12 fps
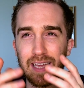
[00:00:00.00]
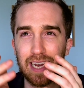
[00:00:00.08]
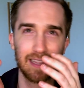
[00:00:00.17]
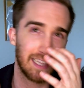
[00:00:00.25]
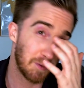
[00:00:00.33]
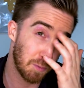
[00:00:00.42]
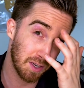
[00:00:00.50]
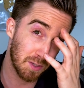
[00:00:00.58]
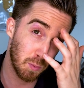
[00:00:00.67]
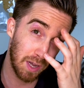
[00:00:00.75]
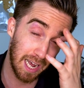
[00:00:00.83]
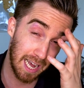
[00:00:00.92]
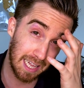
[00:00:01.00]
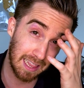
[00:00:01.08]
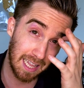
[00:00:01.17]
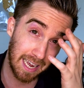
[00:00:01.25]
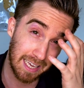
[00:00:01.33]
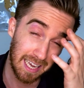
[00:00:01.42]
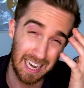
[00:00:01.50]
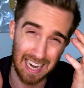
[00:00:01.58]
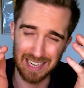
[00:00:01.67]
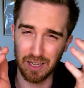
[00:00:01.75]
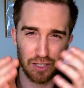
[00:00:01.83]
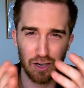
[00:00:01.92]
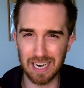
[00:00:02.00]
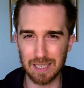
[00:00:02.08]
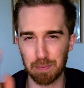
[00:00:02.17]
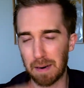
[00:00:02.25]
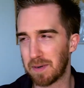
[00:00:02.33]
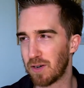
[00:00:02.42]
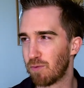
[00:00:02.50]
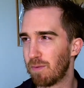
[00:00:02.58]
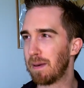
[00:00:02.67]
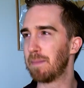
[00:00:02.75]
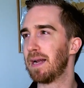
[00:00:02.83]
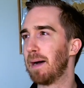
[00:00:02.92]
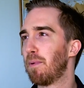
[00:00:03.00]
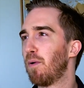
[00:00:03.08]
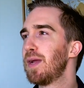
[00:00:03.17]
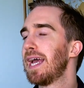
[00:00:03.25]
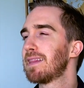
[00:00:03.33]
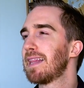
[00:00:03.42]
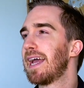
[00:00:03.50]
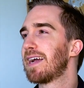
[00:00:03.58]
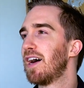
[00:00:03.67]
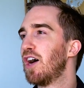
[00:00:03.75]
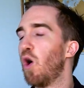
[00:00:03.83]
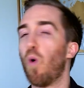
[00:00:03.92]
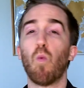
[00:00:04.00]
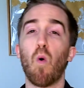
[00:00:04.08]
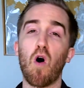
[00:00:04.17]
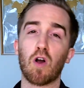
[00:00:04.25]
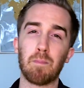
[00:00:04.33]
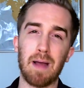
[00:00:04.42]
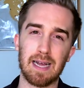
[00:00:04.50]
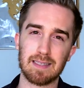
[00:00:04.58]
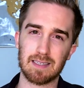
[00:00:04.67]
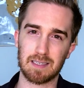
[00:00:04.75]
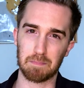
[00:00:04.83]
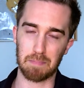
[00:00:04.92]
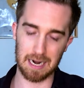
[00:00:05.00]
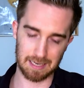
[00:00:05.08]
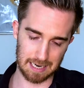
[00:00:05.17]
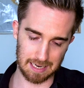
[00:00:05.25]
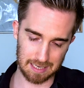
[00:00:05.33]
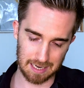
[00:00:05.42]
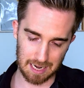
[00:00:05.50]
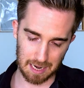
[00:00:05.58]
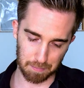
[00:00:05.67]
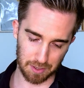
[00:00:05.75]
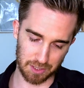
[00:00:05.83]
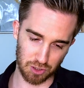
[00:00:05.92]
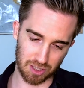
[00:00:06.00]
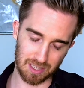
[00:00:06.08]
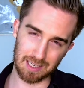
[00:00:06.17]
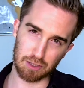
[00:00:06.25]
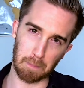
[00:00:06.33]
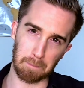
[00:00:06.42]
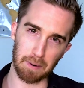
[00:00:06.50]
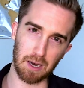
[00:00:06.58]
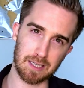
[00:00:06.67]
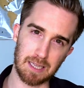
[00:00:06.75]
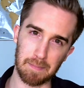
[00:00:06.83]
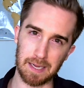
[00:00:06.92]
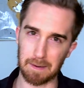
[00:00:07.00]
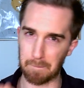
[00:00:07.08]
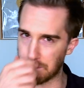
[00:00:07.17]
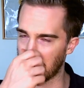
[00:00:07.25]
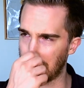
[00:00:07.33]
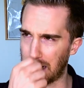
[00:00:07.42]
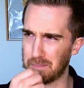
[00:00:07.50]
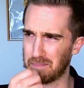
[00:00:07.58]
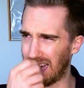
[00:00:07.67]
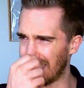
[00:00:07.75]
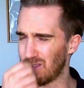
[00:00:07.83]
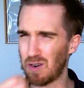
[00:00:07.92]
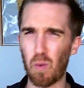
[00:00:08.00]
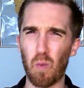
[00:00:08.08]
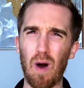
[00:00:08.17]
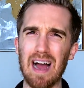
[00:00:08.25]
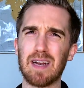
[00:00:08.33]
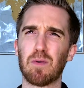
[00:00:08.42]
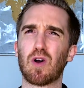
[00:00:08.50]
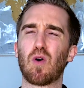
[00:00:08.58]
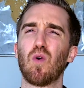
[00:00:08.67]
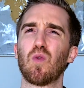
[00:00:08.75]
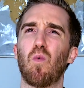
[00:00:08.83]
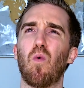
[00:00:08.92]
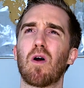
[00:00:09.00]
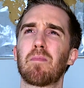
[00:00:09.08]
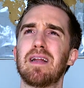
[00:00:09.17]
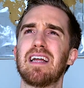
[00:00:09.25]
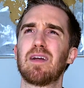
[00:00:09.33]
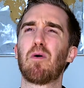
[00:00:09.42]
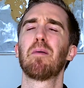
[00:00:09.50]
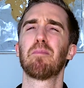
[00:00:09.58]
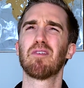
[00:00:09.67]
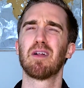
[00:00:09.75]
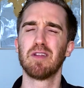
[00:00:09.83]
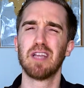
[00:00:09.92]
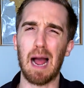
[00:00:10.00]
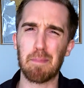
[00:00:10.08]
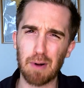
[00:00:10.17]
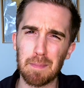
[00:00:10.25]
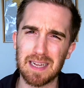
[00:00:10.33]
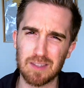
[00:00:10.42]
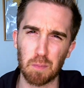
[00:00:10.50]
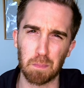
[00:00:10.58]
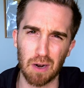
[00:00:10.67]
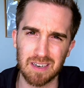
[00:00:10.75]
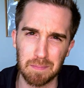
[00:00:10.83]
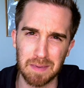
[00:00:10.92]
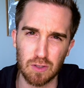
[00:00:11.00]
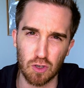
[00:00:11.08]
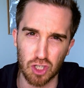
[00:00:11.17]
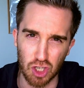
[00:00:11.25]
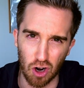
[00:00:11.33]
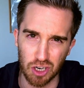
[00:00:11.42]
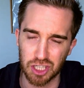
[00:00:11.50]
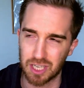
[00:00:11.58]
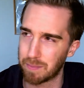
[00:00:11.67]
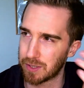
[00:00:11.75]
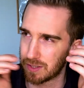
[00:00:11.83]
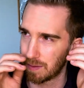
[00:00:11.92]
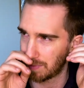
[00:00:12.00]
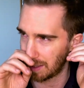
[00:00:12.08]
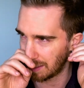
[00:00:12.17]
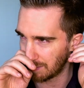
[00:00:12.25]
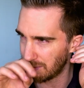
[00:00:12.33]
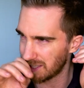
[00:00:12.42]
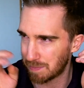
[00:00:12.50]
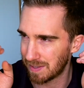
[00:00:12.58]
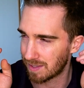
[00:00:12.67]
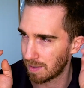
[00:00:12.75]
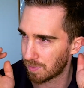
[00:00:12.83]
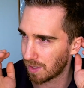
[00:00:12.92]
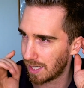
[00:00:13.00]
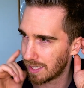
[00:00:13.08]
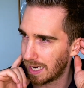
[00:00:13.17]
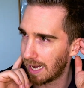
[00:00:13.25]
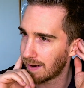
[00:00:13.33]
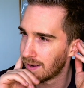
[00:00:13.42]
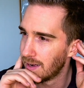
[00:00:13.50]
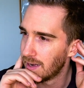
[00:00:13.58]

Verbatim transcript: thing I did was when I had like, you guys probably don't remember that, but we had like Walkmans back then, but you still had to plug them in. I don't know why they were called the Walkman, and I probably had to plug them in to charge them or something. It must have been something like that.